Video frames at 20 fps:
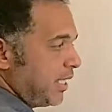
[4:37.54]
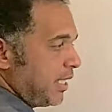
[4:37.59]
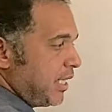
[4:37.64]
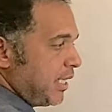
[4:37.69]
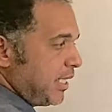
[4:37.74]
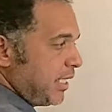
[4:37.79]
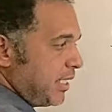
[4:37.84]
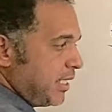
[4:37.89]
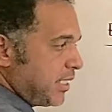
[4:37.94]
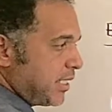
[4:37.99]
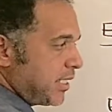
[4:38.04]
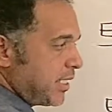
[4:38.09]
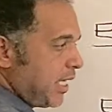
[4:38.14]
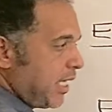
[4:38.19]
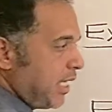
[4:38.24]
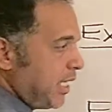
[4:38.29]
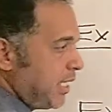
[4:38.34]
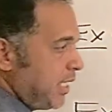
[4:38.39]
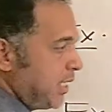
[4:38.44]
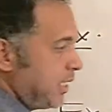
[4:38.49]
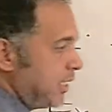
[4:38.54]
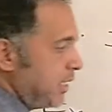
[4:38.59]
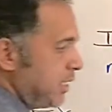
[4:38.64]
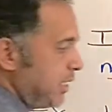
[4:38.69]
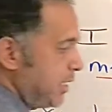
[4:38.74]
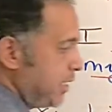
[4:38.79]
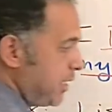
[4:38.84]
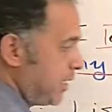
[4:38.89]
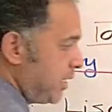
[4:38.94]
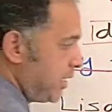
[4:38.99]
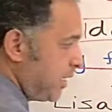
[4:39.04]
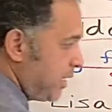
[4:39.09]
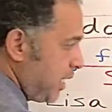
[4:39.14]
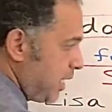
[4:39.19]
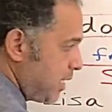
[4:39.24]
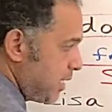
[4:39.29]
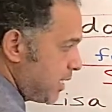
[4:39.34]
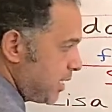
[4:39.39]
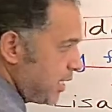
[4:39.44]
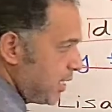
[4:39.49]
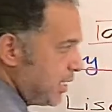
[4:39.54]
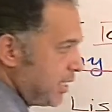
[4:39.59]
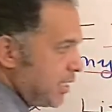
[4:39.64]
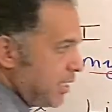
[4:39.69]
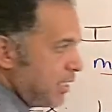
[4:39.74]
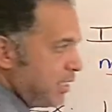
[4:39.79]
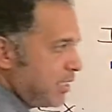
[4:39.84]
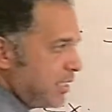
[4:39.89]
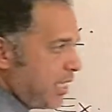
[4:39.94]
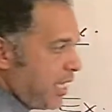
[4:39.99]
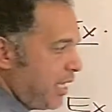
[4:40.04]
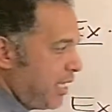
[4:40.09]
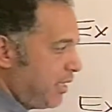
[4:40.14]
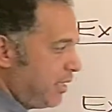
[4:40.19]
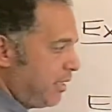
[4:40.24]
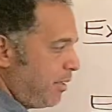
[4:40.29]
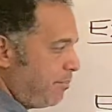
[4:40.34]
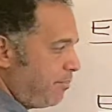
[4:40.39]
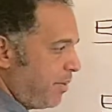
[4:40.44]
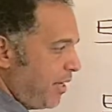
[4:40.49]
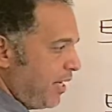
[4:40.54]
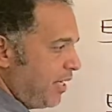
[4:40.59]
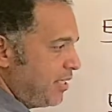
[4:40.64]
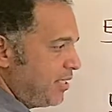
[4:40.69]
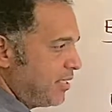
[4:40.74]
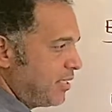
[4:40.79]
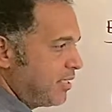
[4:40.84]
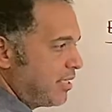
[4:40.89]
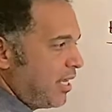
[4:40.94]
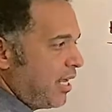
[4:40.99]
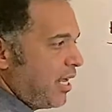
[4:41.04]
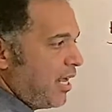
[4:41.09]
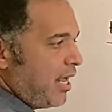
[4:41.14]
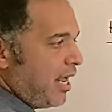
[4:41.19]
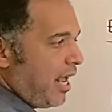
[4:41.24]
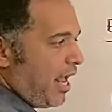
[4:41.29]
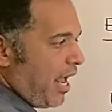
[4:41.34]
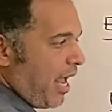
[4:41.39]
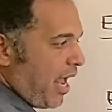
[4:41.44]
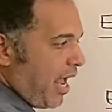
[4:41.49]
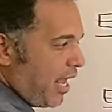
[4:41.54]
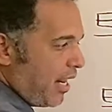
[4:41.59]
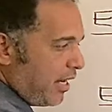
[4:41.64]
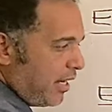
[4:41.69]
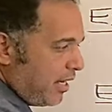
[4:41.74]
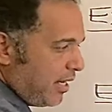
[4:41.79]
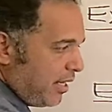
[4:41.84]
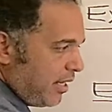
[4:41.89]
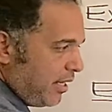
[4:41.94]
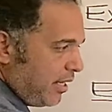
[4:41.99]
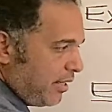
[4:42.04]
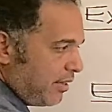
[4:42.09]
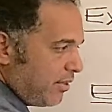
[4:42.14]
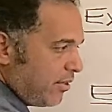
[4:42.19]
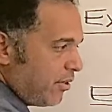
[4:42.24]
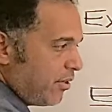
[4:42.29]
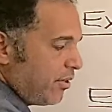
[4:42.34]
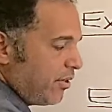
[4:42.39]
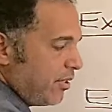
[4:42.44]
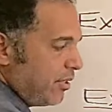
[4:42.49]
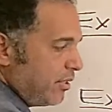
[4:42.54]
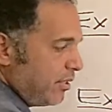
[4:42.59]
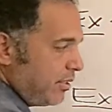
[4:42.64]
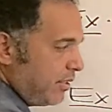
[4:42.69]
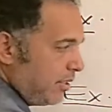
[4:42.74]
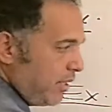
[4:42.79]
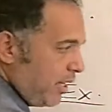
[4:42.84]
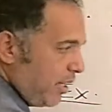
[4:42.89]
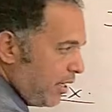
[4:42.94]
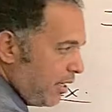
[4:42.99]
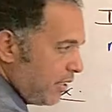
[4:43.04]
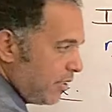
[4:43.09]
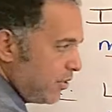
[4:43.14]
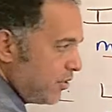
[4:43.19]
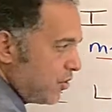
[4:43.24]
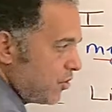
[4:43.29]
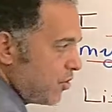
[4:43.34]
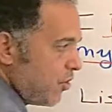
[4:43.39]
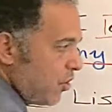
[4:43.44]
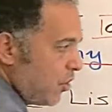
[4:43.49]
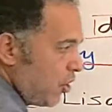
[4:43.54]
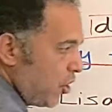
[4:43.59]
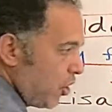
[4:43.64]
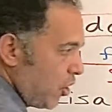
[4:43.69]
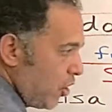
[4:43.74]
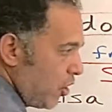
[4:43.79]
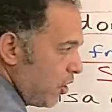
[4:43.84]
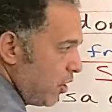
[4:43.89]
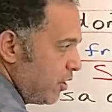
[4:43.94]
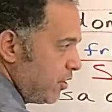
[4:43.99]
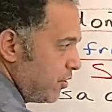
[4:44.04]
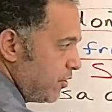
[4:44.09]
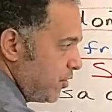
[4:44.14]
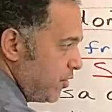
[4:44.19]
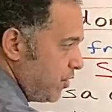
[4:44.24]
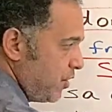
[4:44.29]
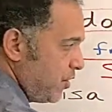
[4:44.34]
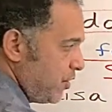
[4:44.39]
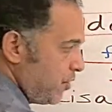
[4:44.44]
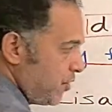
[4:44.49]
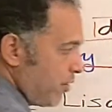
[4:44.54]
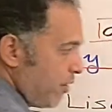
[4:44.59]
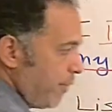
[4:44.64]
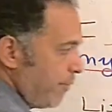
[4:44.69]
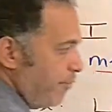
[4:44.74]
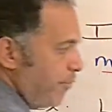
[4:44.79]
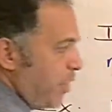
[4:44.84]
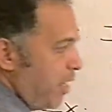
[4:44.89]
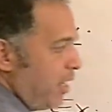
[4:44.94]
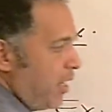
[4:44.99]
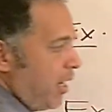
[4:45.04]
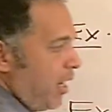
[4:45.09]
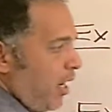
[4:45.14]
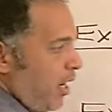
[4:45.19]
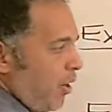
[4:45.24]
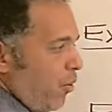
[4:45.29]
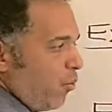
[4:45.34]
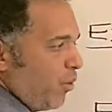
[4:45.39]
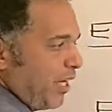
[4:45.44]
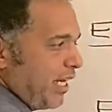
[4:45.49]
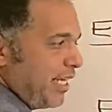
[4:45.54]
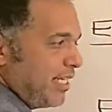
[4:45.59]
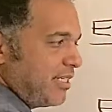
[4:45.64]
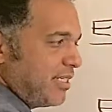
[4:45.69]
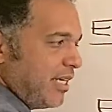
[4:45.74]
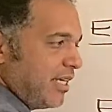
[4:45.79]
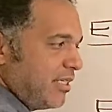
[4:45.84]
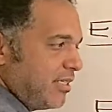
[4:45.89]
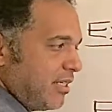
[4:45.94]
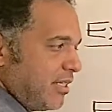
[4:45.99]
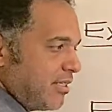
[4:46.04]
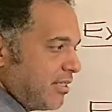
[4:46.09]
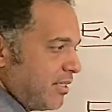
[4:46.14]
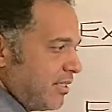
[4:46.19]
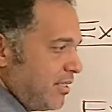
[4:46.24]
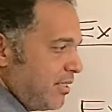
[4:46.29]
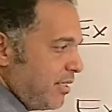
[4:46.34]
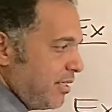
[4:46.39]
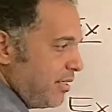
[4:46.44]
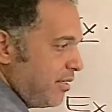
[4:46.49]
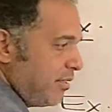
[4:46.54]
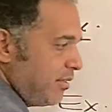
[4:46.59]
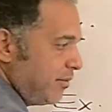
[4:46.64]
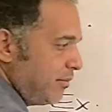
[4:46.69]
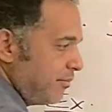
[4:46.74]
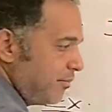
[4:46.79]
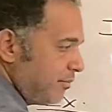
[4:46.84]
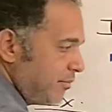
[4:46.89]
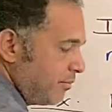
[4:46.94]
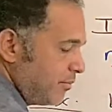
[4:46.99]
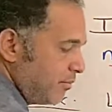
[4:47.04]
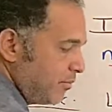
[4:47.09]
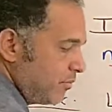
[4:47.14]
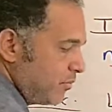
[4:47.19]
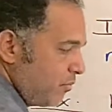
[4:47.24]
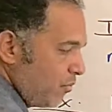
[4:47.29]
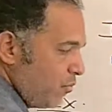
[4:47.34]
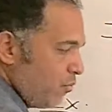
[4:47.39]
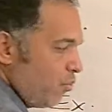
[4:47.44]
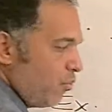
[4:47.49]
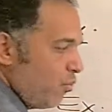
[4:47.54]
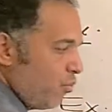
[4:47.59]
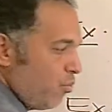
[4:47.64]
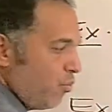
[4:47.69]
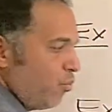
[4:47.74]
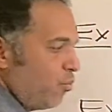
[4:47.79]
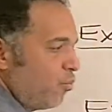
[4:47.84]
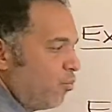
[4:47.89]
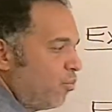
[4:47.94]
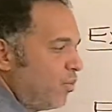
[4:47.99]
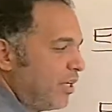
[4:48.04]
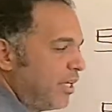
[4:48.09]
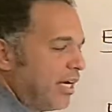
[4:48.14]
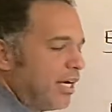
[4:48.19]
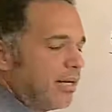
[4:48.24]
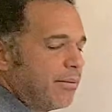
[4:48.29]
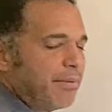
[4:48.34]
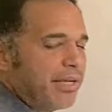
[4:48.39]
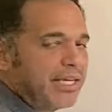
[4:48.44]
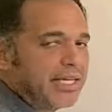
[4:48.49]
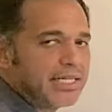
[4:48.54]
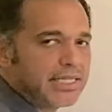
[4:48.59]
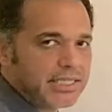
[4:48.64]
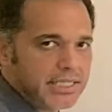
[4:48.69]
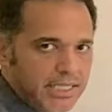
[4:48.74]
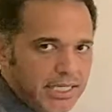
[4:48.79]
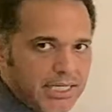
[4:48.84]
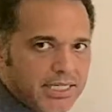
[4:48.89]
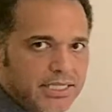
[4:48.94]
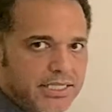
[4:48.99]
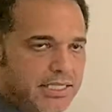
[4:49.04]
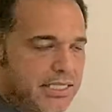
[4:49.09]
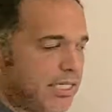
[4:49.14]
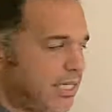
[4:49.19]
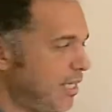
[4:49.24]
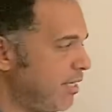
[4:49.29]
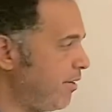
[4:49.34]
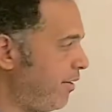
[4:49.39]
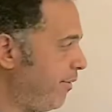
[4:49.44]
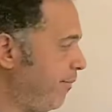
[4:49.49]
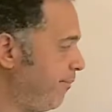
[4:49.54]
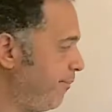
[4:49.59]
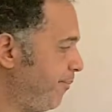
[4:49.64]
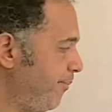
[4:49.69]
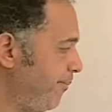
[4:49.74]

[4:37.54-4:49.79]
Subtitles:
Lisa doesn't take the bus and neither does her sister. When I say doesn't here, we got to make it does here.